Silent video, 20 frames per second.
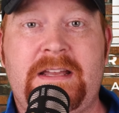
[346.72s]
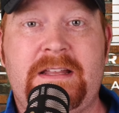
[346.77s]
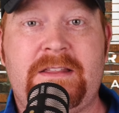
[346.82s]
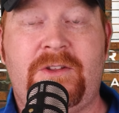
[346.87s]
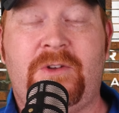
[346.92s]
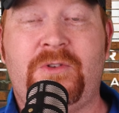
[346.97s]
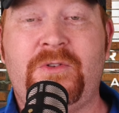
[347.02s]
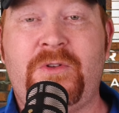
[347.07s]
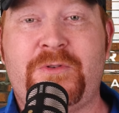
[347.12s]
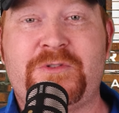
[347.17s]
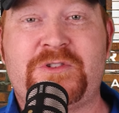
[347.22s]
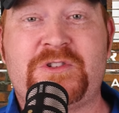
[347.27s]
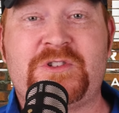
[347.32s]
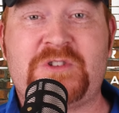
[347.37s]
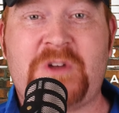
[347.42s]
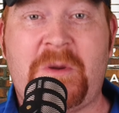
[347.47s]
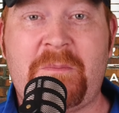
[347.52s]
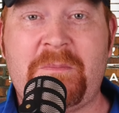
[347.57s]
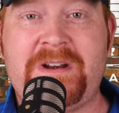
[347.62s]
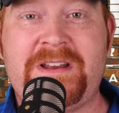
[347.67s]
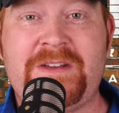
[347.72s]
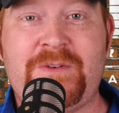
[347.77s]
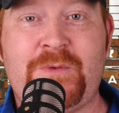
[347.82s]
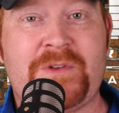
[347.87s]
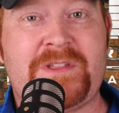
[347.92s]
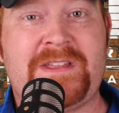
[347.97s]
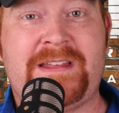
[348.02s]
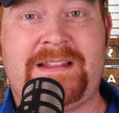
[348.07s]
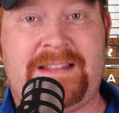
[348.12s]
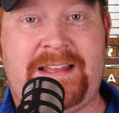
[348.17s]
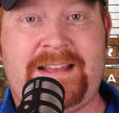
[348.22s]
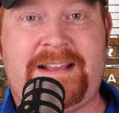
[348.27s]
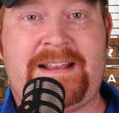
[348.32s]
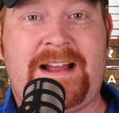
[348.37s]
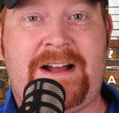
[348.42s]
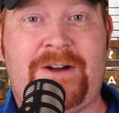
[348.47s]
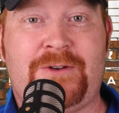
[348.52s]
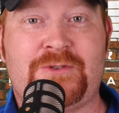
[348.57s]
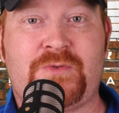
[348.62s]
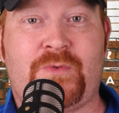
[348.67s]
and they'll know somebody with a lake
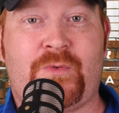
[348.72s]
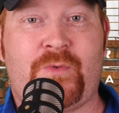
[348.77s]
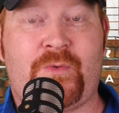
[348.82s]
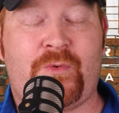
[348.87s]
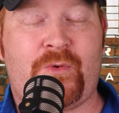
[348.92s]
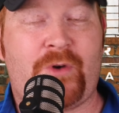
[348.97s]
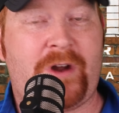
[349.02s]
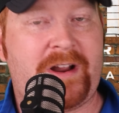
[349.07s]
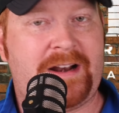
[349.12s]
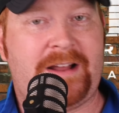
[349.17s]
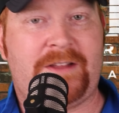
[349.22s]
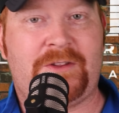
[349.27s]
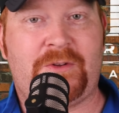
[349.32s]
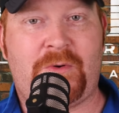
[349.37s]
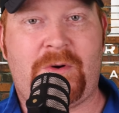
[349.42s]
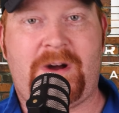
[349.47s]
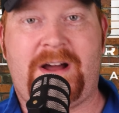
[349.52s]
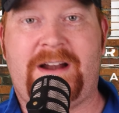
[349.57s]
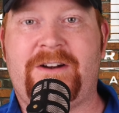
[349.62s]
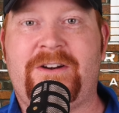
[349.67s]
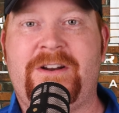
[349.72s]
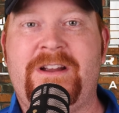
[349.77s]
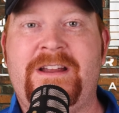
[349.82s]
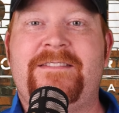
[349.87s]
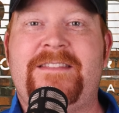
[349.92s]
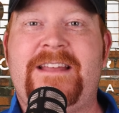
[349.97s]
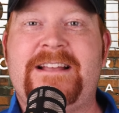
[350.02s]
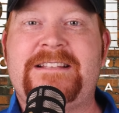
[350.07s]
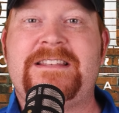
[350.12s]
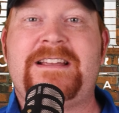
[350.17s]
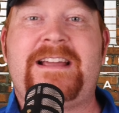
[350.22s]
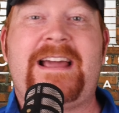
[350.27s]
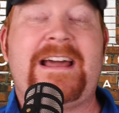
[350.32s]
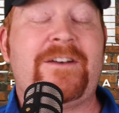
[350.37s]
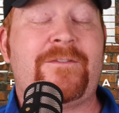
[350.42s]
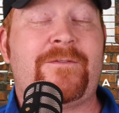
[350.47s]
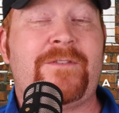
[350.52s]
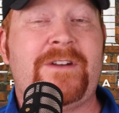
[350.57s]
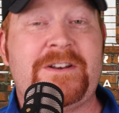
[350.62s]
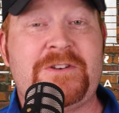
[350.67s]
house right on the water. That's the kind
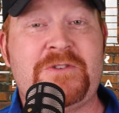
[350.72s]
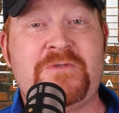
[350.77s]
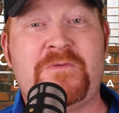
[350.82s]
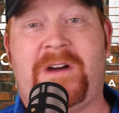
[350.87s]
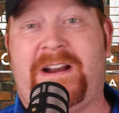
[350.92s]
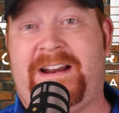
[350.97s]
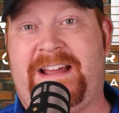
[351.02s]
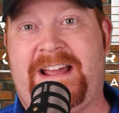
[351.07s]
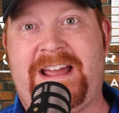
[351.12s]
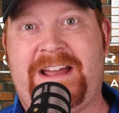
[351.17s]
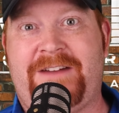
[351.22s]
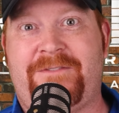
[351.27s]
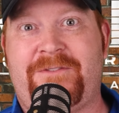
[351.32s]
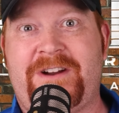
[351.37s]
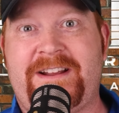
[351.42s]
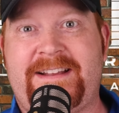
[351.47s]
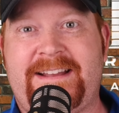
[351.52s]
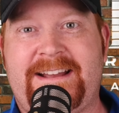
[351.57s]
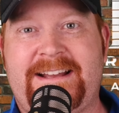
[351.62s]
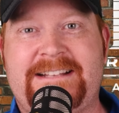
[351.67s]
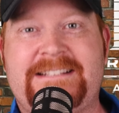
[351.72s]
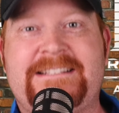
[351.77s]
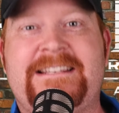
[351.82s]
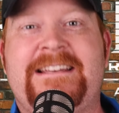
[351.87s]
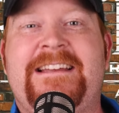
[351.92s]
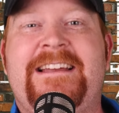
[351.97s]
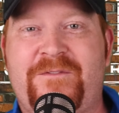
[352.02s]
of friend you want to have, right, guys?